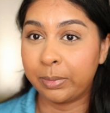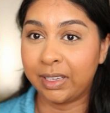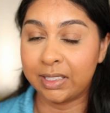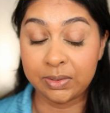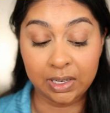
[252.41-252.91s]
the
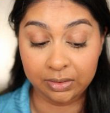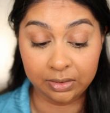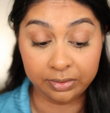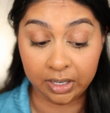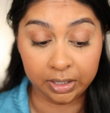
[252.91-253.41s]
biggest fan
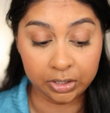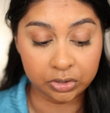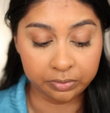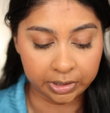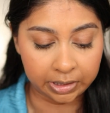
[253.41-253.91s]
of the
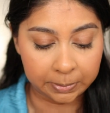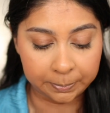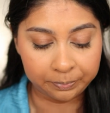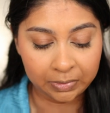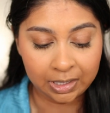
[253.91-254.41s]
foundation right
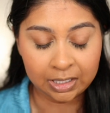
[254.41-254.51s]
now